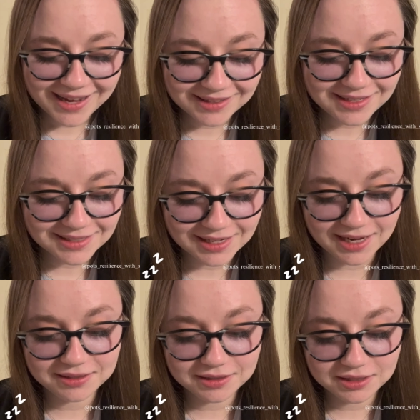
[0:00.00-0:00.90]
at least
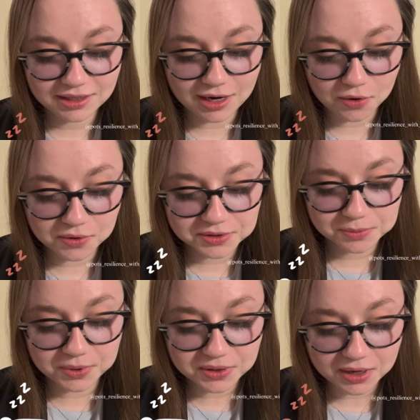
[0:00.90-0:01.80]
8 to 10 hours
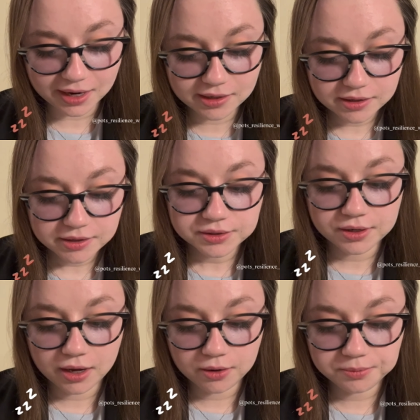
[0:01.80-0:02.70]
per night to
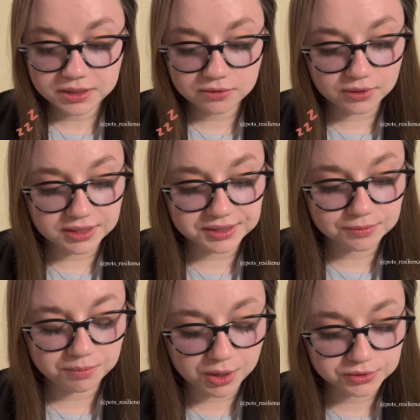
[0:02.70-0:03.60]
help decrease
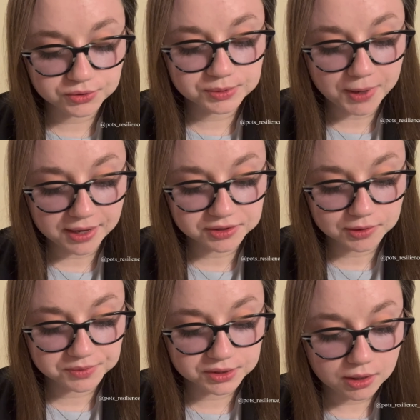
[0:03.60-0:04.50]
muscle
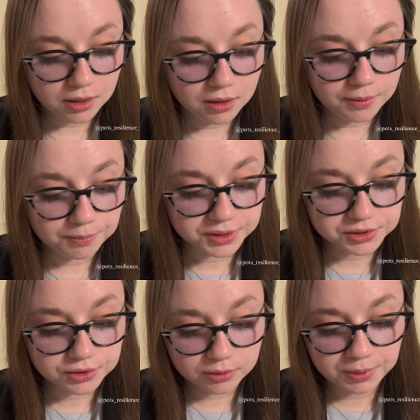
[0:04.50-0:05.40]
spasms,
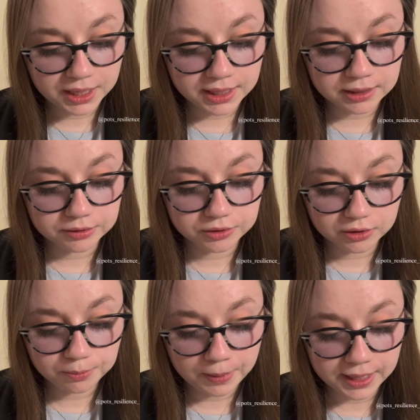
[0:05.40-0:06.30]
muscular pain,
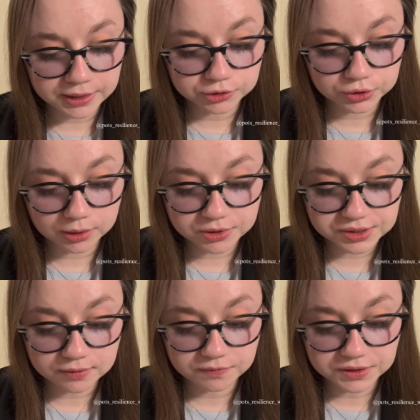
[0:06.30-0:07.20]
nerve pain, tremors,
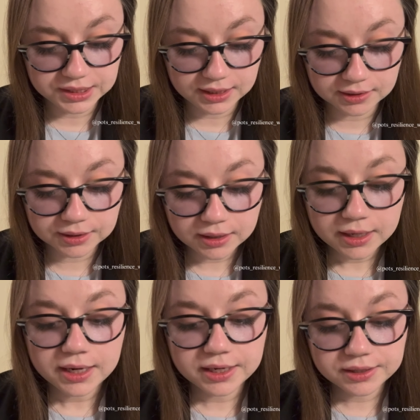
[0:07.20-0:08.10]
and fatigue.
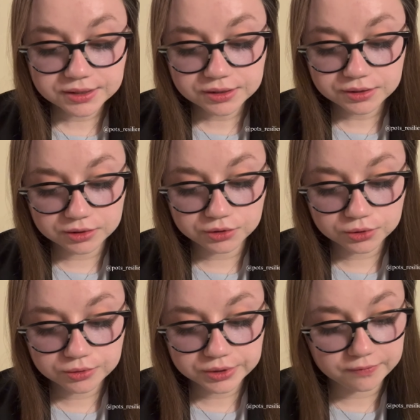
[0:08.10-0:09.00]
It is
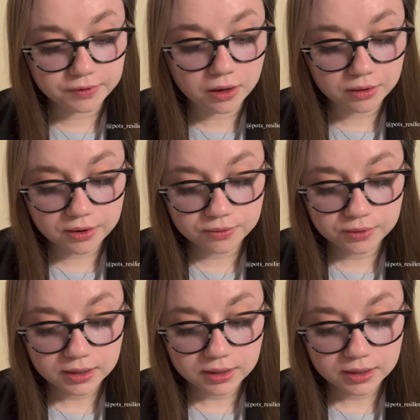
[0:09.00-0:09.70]
essential to follow